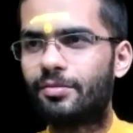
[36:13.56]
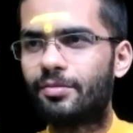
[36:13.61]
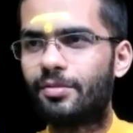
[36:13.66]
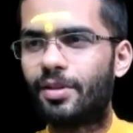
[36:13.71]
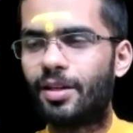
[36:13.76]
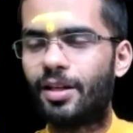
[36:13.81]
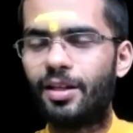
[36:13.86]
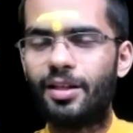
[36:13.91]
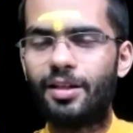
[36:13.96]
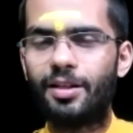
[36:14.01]

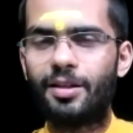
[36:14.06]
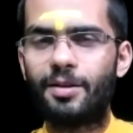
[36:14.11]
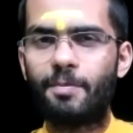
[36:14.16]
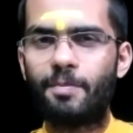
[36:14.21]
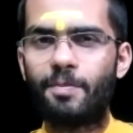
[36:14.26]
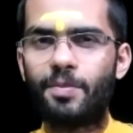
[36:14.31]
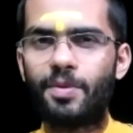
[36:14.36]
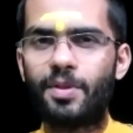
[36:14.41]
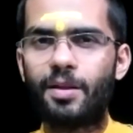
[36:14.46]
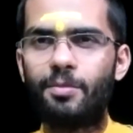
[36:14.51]
Right?
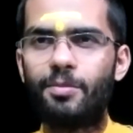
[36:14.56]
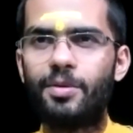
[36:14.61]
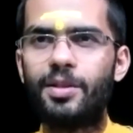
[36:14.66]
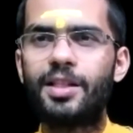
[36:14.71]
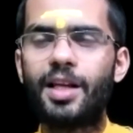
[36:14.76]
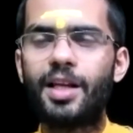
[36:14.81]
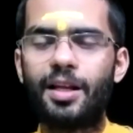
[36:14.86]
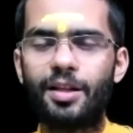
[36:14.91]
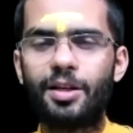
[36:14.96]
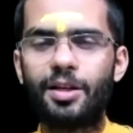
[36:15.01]
Means
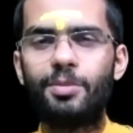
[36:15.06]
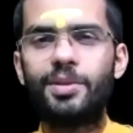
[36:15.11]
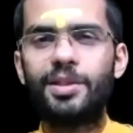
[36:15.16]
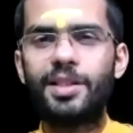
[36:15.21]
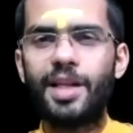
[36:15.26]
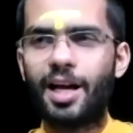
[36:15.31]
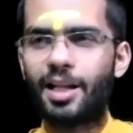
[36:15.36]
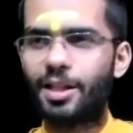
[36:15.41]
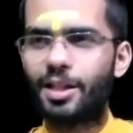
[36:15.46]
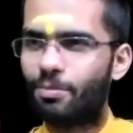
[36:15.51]
sadhaka means
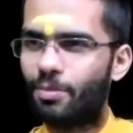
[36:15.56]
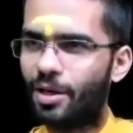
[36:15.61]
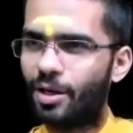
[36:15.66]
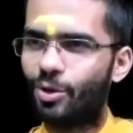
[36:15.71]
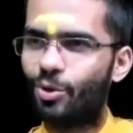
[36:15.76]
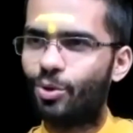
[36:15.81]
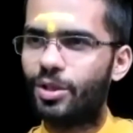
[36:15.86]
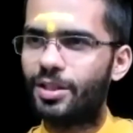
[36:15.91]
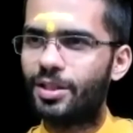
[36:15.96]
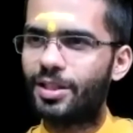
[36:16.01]
Atma
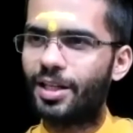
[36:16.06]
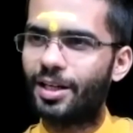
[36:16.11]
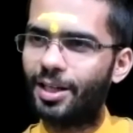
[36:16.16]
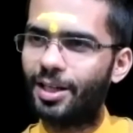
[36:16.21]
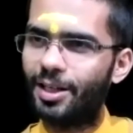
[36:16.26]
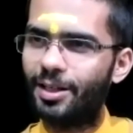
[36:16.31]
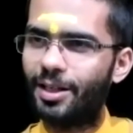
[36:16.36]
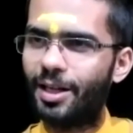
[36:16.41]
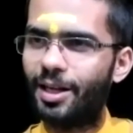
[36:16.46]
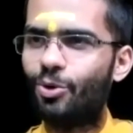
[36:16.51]
alone is
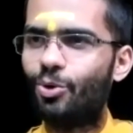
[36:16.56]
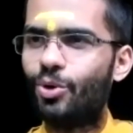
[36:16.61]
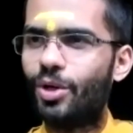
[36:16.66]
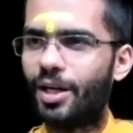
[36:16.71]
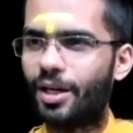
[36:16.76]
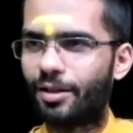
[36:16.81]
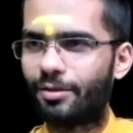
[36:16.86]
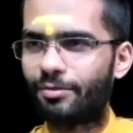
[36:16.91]
getting deluded.